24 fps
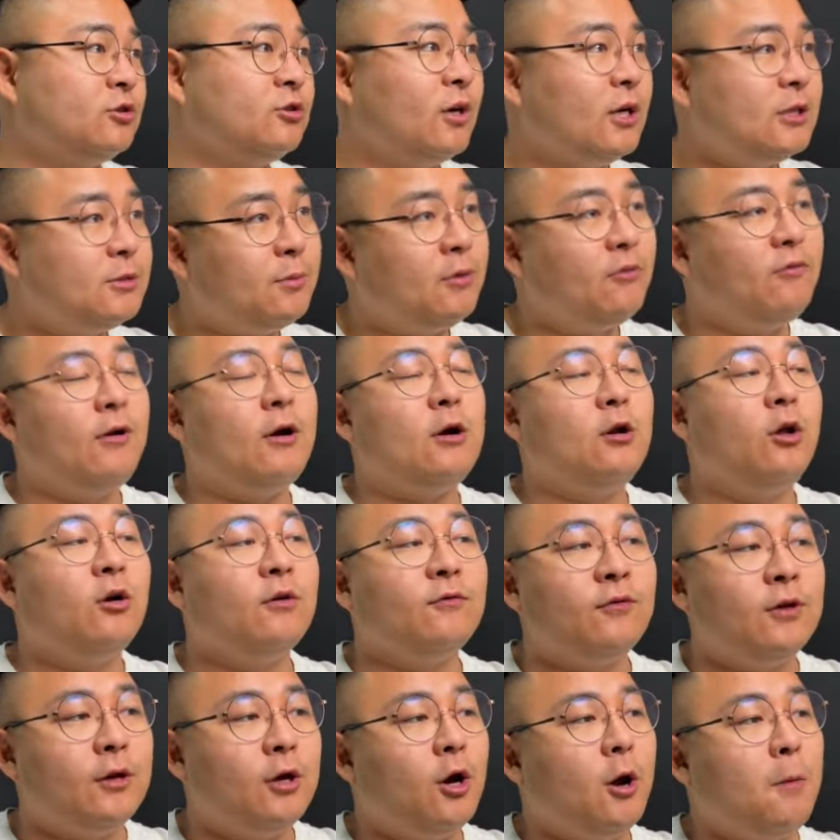Today's been a very
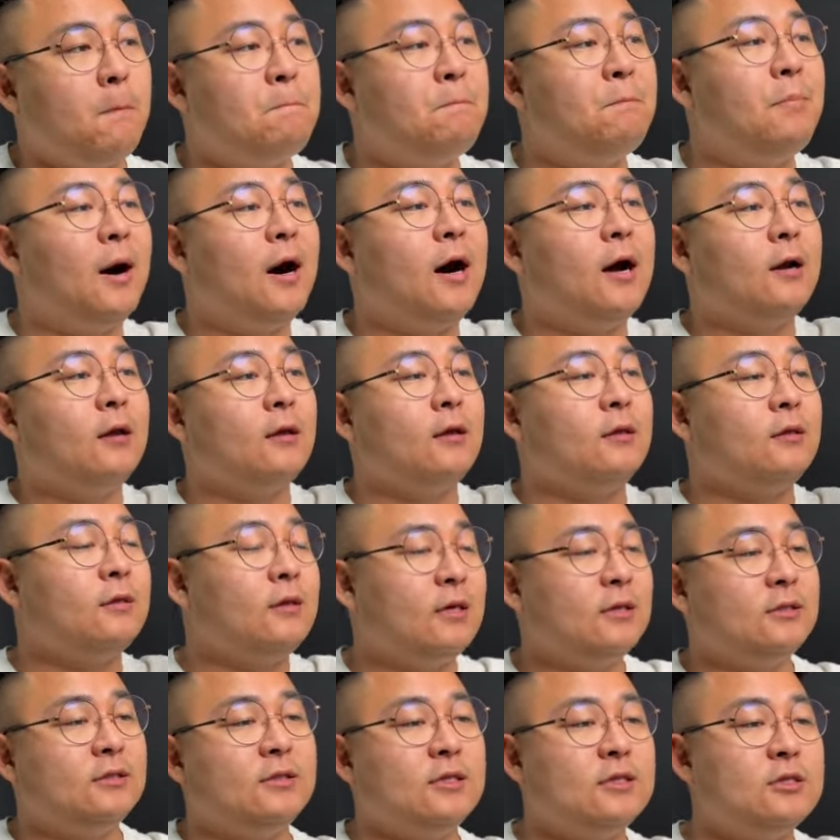long video, but
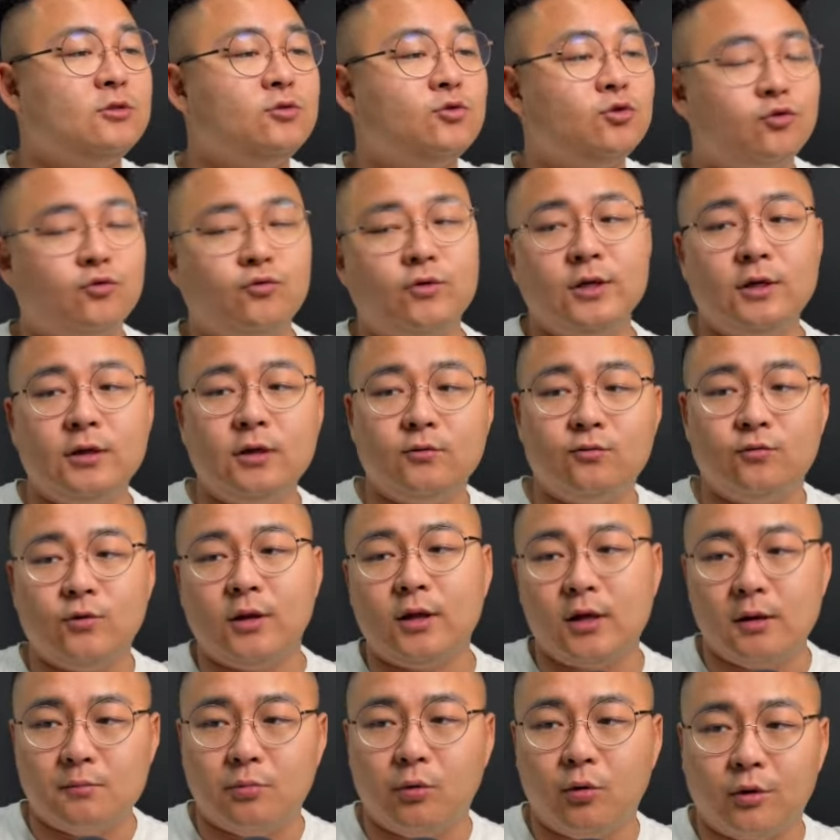this is really,
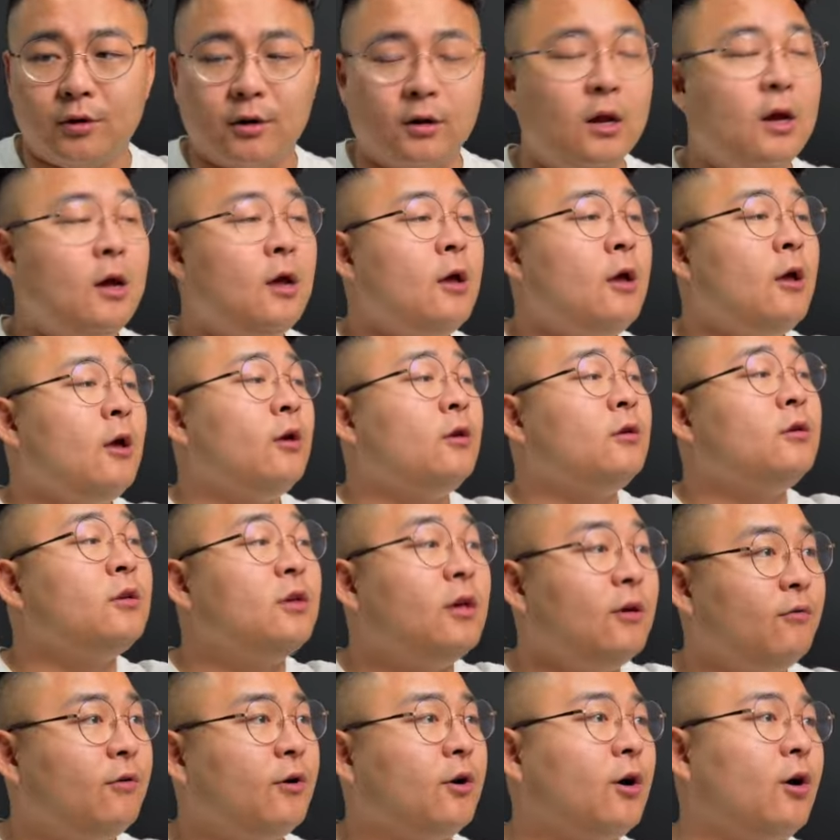really important.
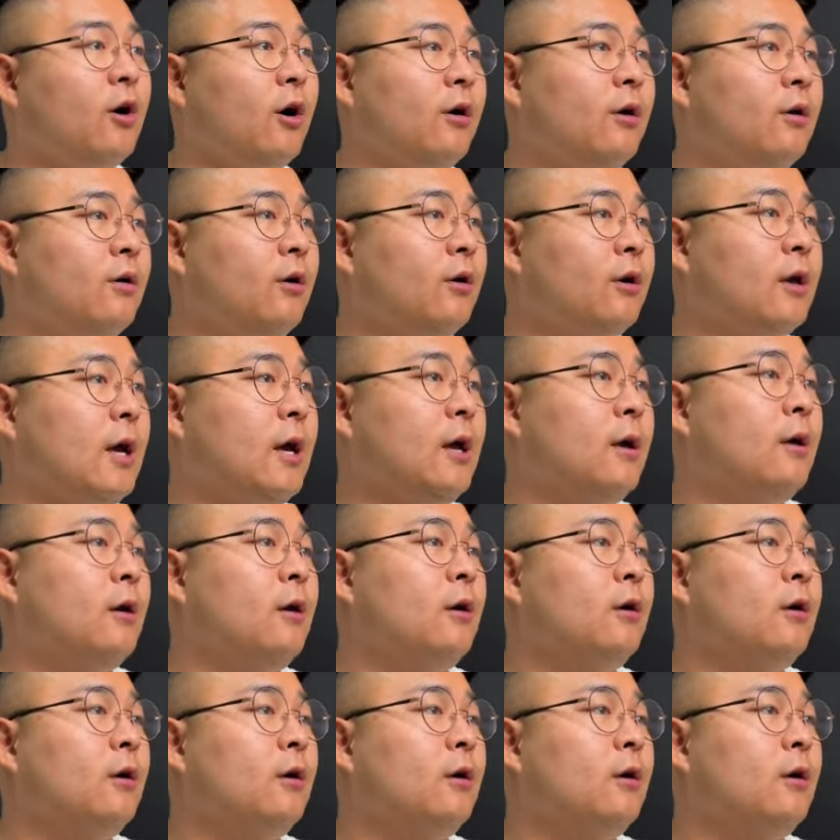Give it a go, okay?